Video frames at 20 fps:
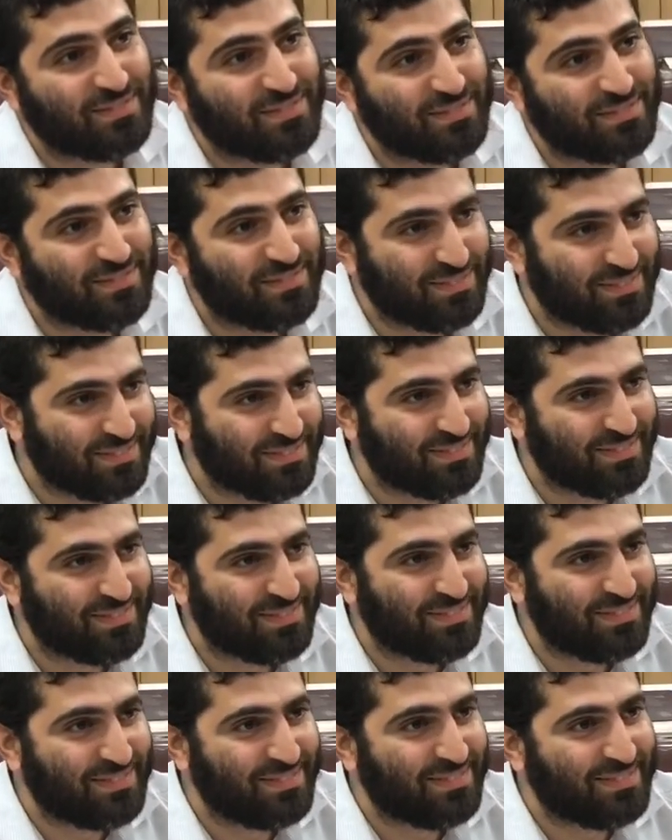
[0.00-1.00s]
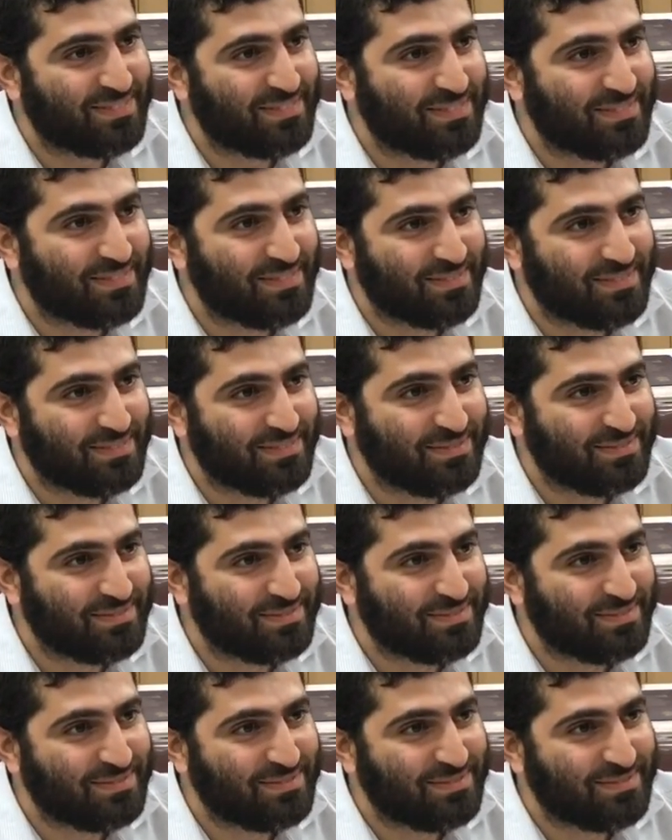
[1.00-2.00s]

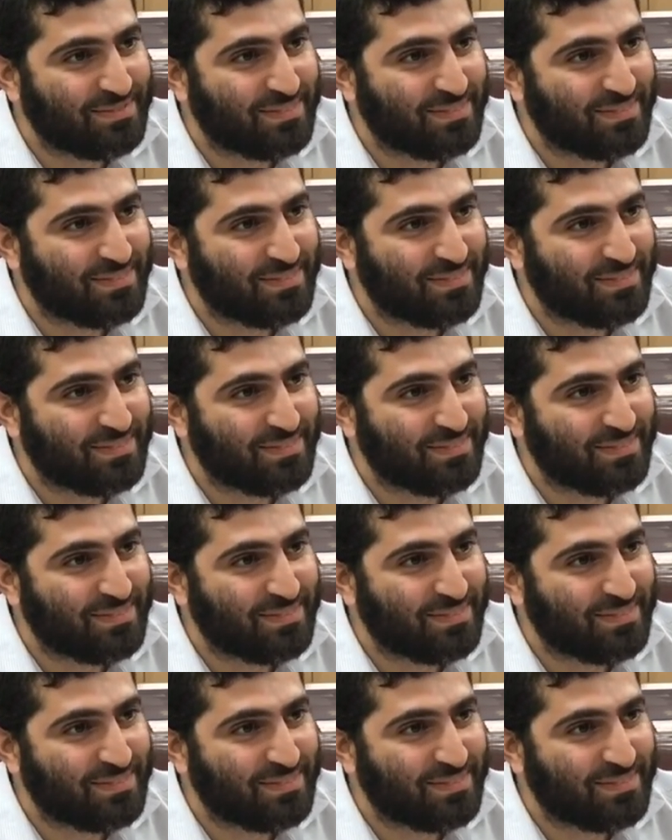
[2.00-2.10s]
(no one is talking)